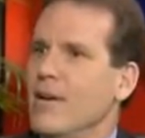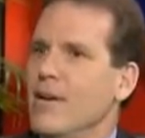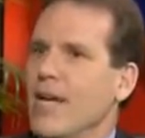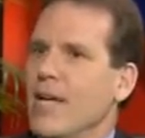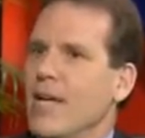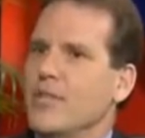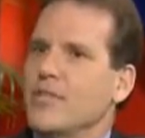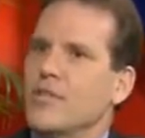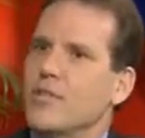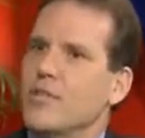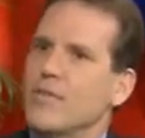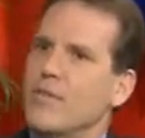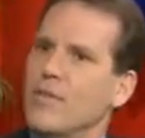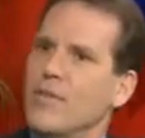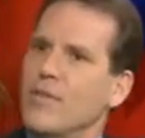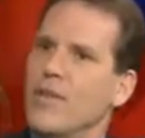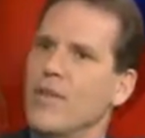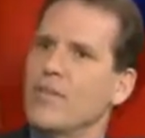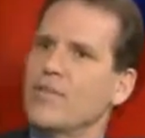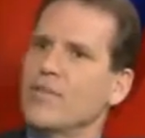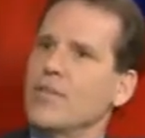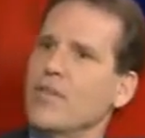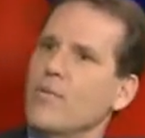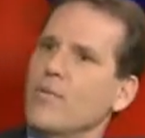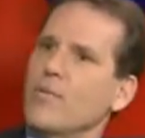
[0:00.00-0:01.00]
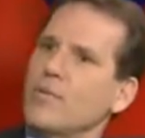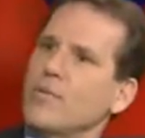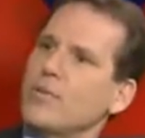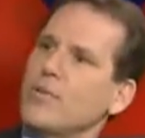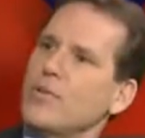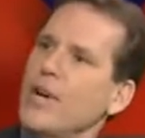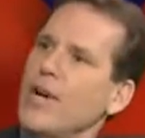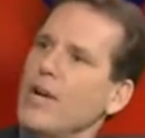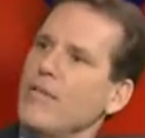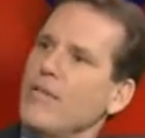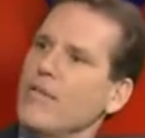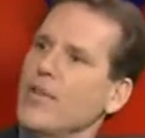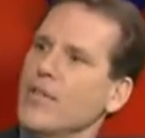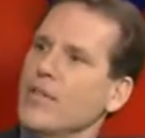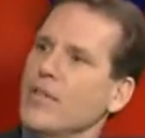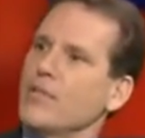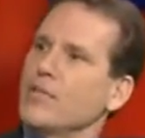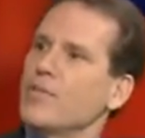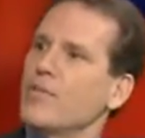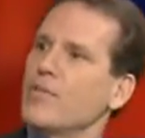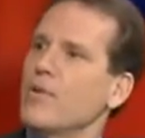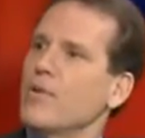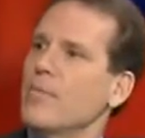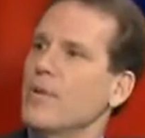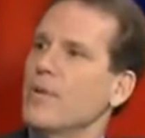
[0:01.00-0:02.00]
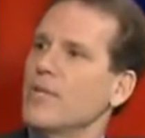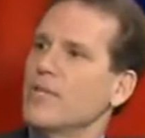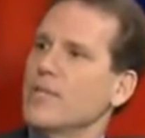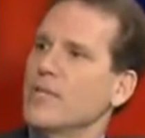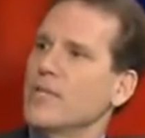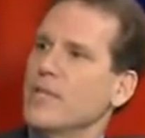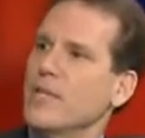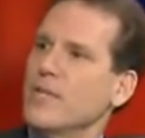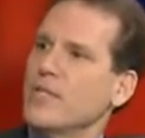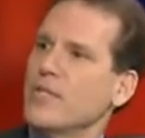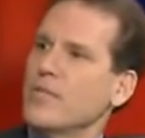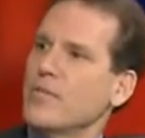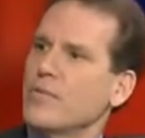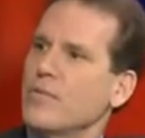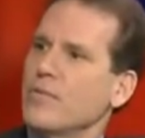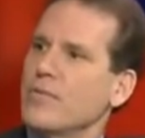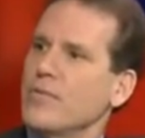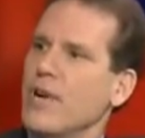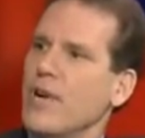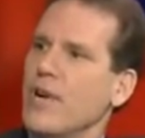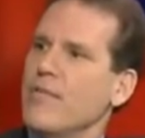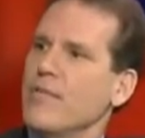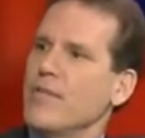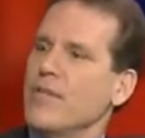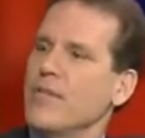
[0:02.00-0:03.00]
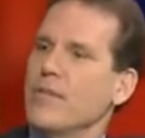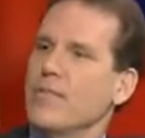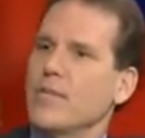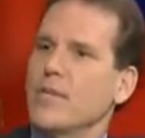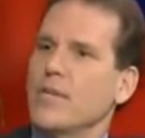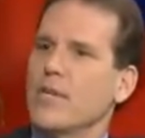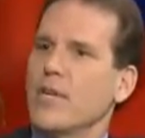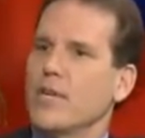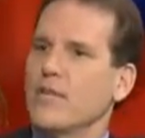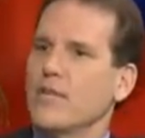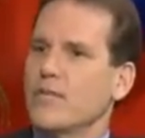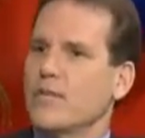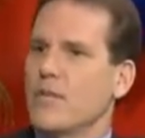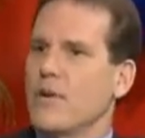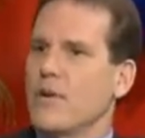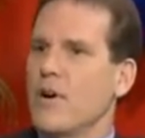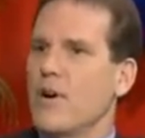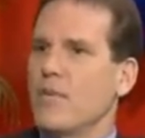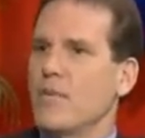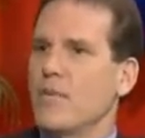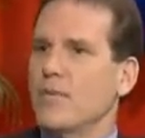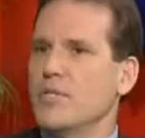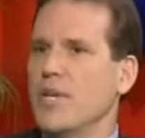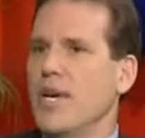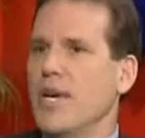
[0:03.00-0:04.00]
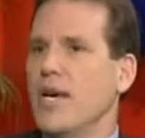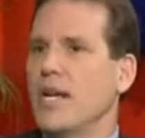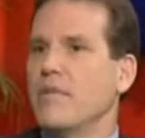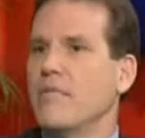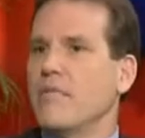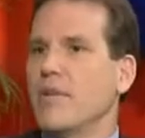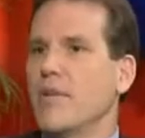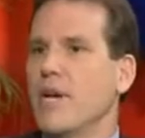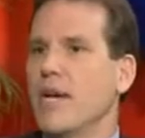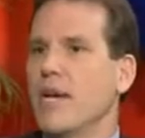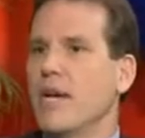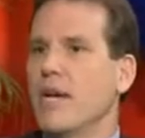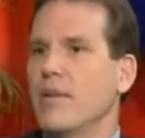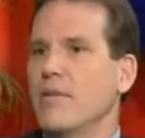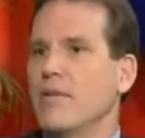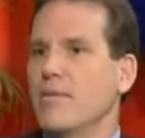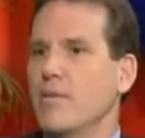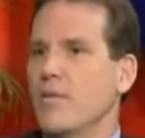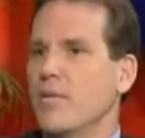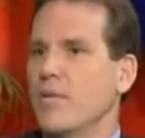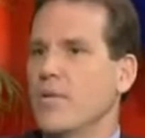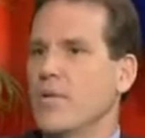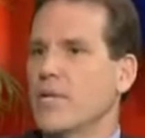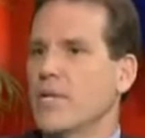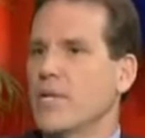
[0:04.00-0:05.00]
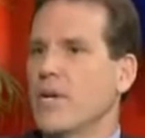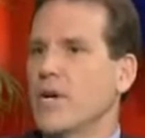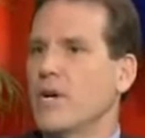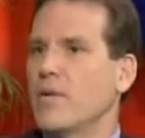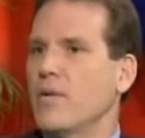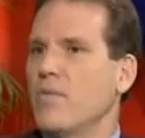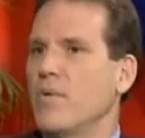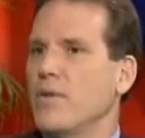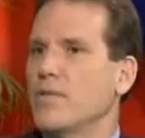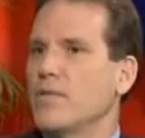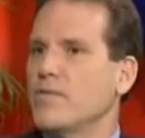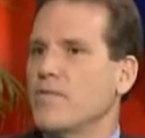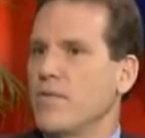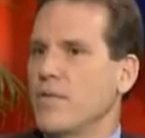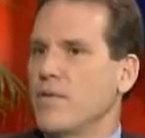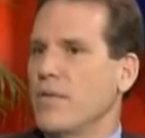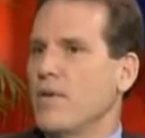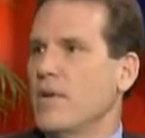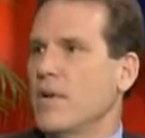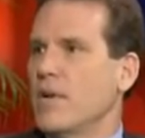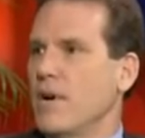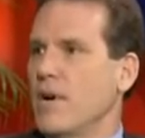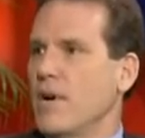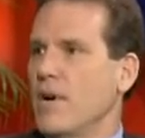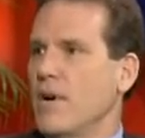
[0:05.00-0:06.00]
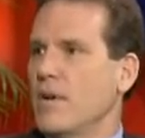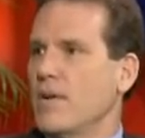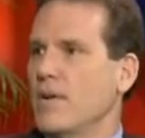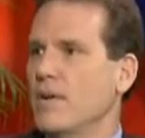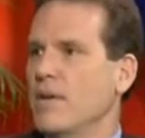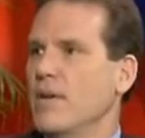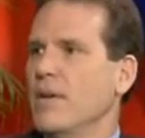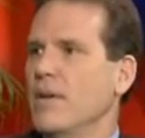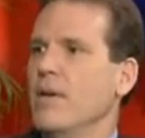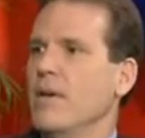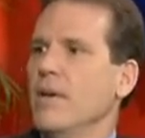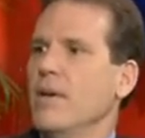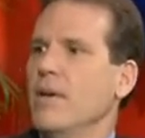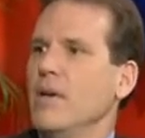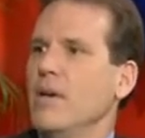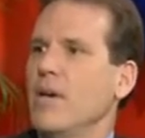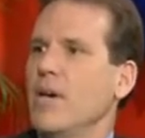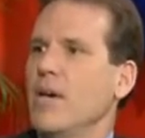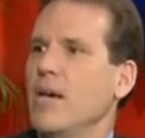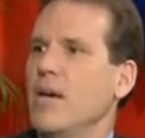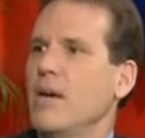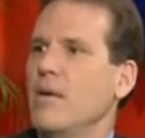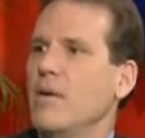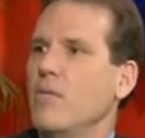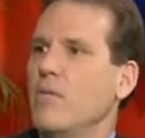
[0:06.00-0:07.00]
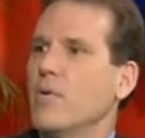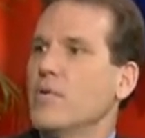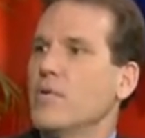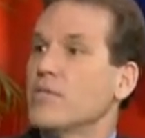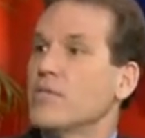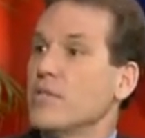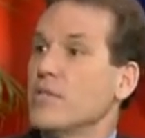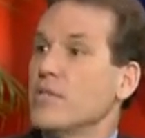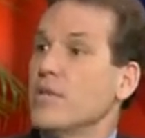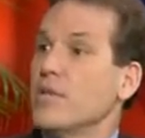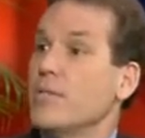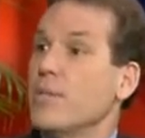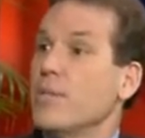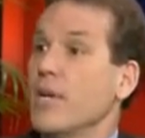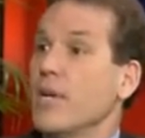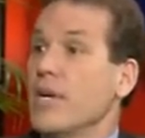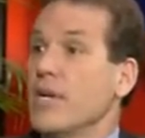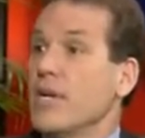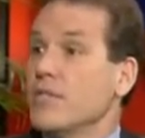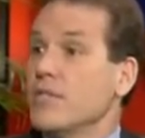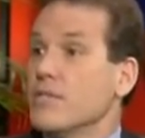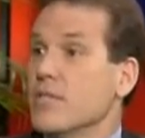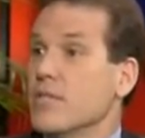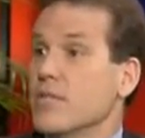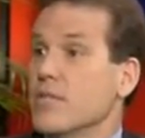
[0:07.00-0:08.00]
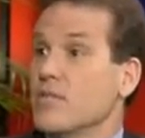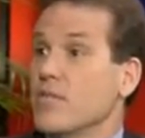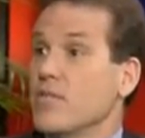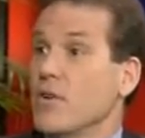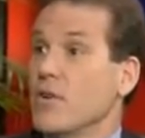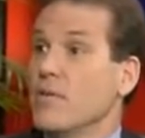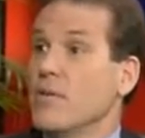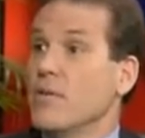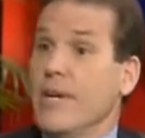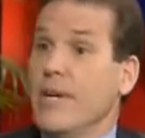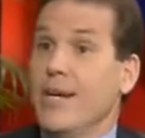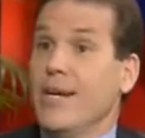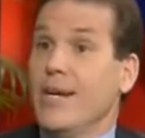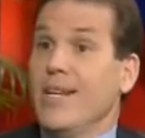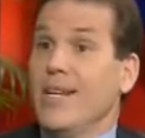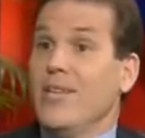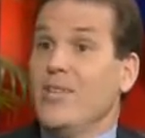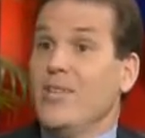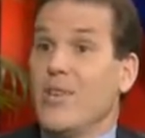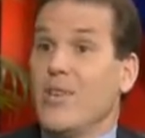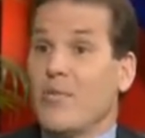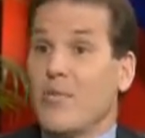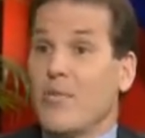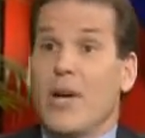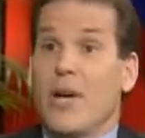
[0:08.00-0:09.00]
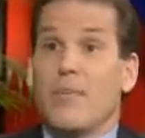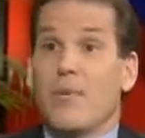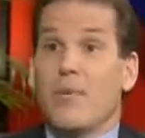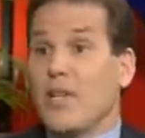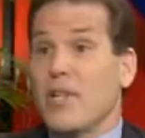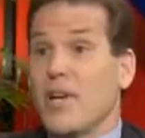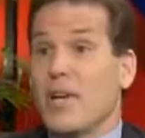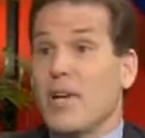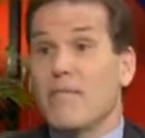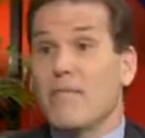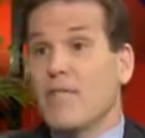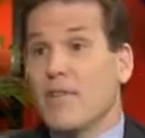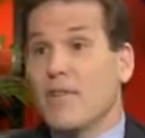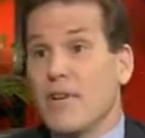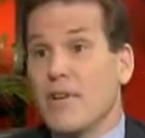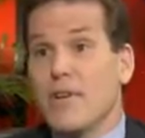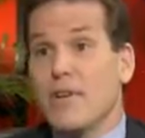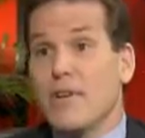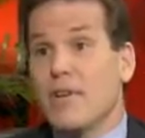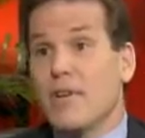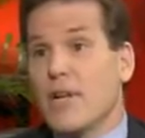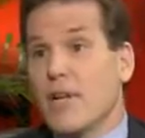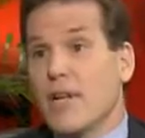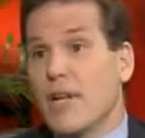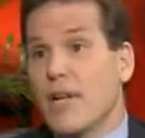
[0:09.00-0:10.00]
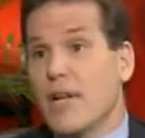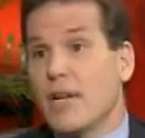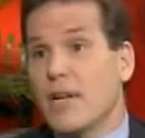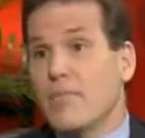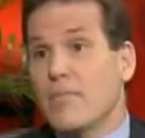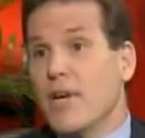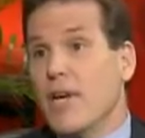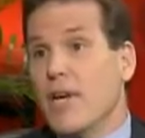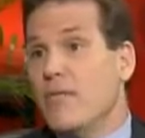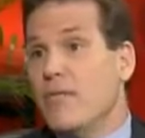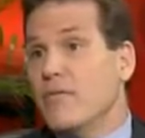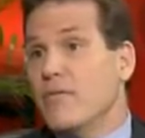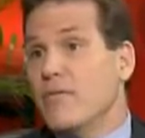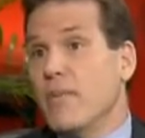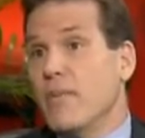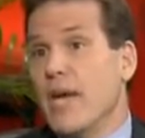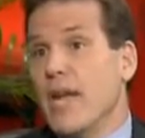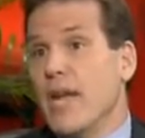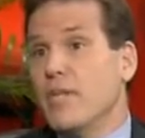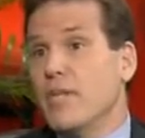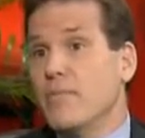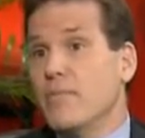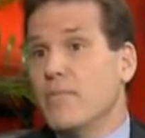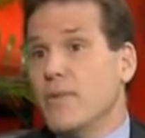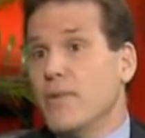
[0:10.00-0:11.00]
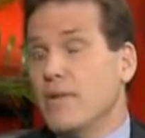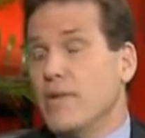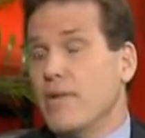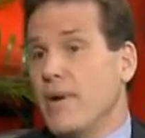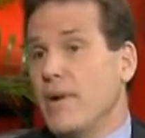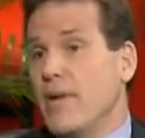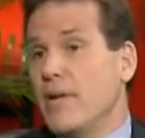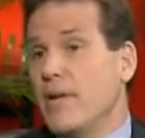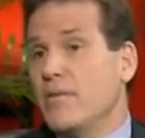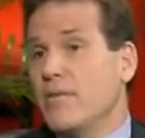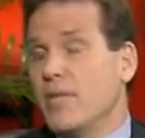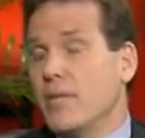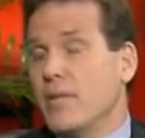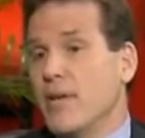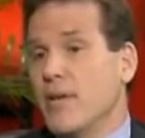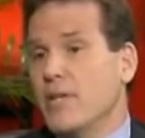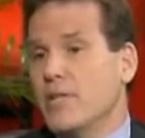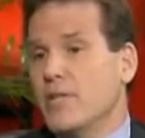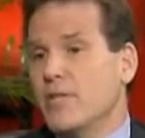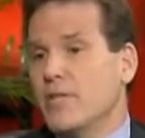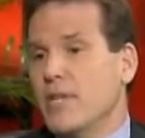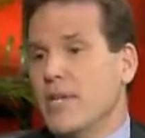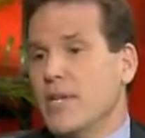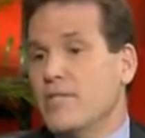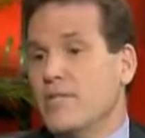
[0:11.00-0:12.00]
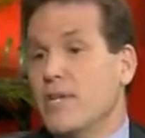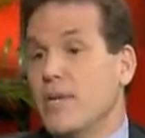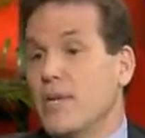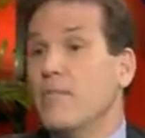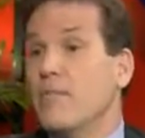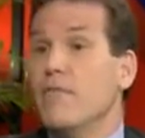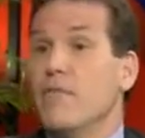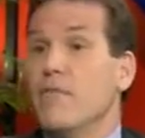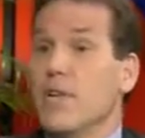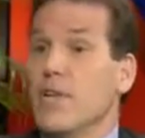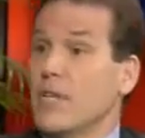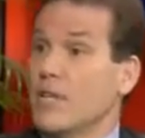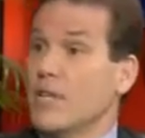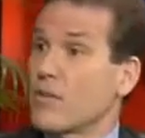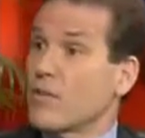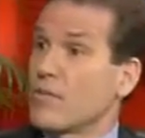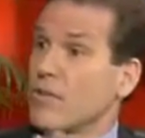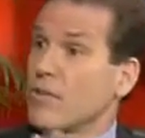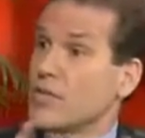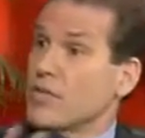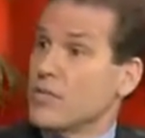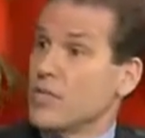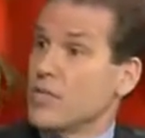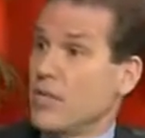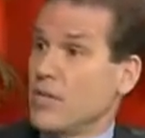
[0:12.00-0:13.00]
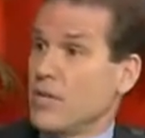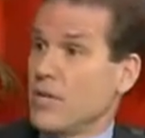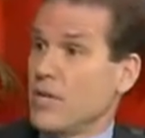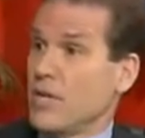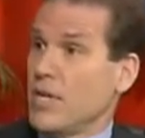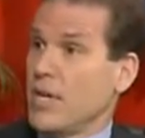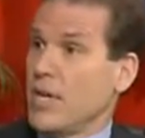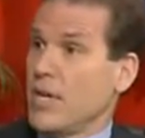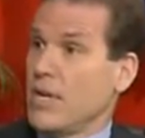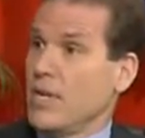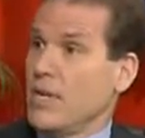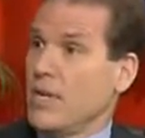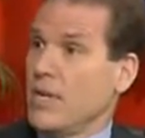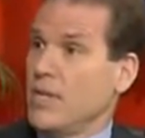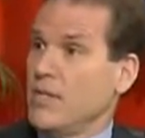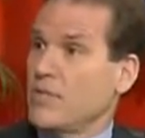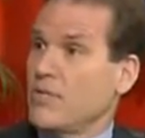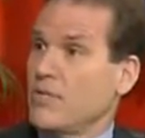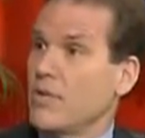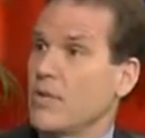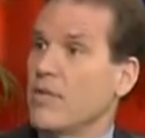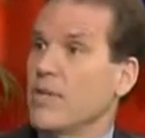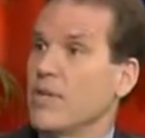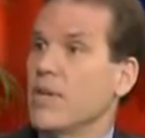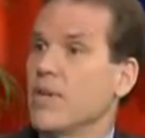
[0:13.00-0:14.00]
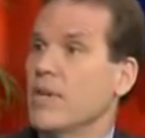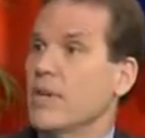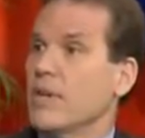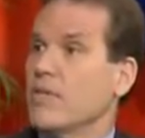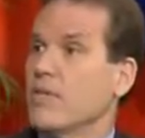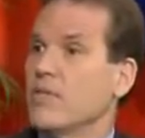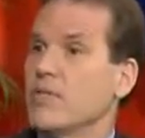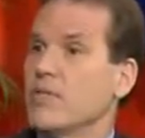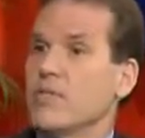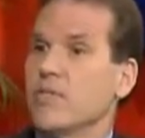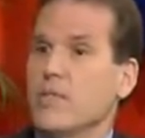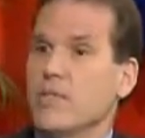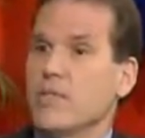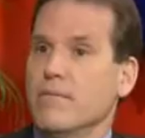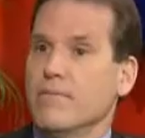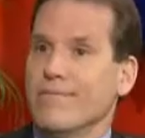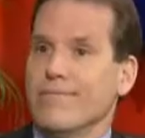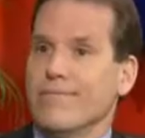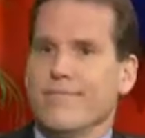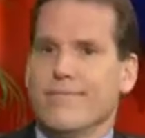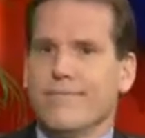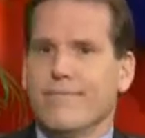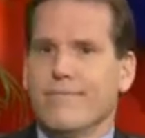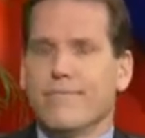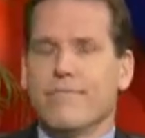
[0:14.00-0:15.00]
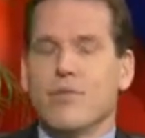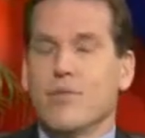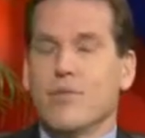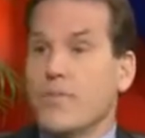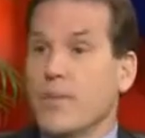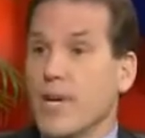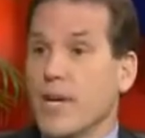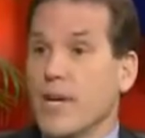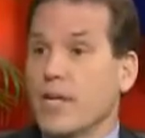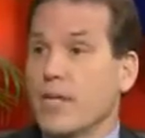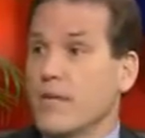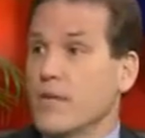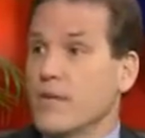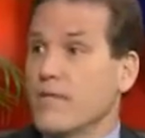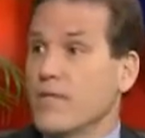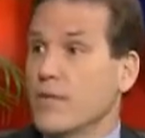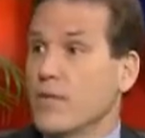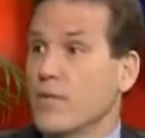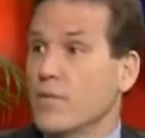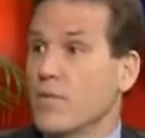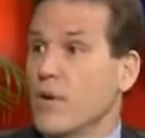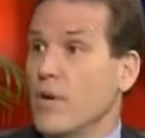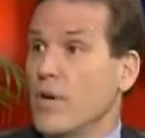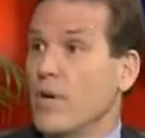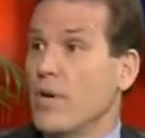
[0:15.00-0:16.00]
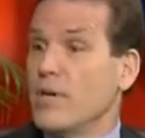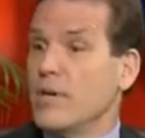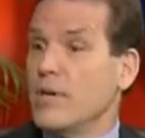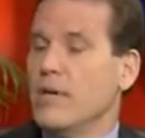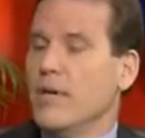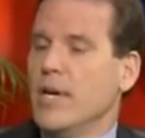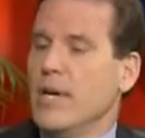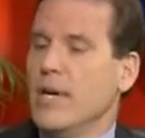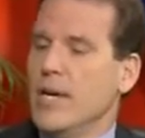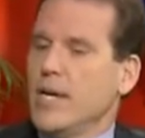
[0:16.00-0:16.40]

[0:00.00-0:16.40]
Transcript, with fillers: and so the things that were driving the torments and things that were driving them because their heart was out of line with what god wants for their heart uh, were still in place. And so you can wrap a lot of veneer and a lot of behavior management around things, mm. and some of it in the Christian, uh, in sort of a, a, Christian perspective as well.